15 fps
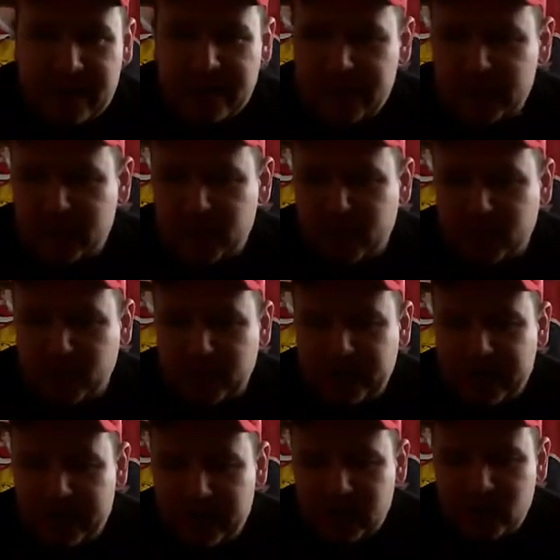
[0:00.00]
This is purely
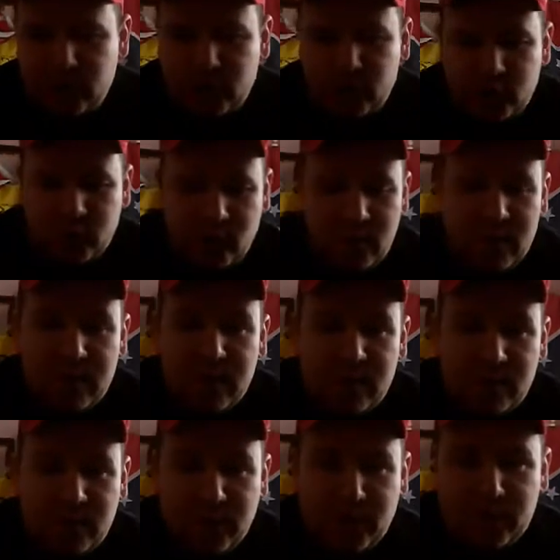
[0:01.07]
constitutional,
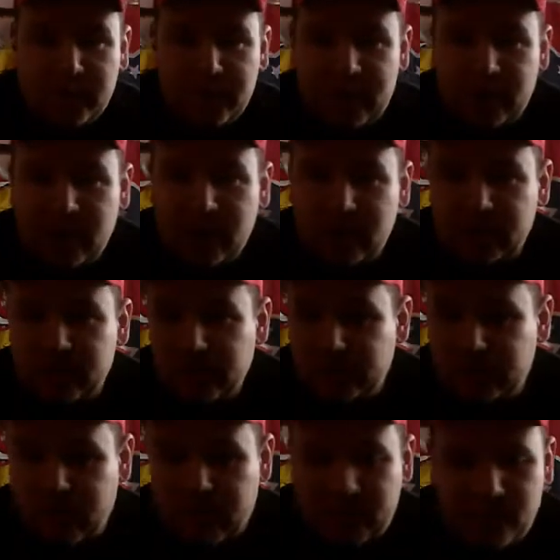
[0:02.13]
purely uh,
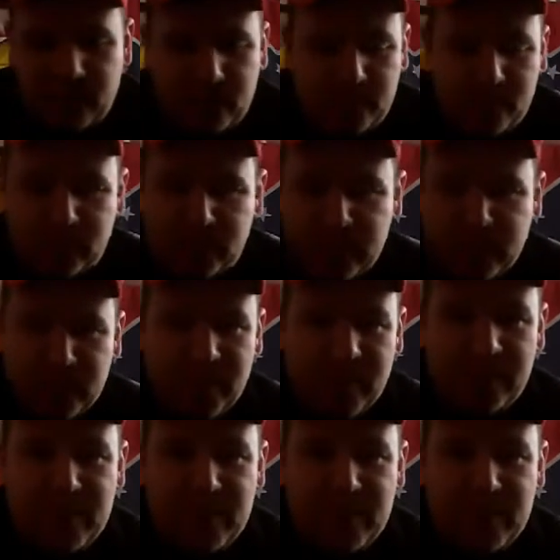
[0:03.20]
I'm purely a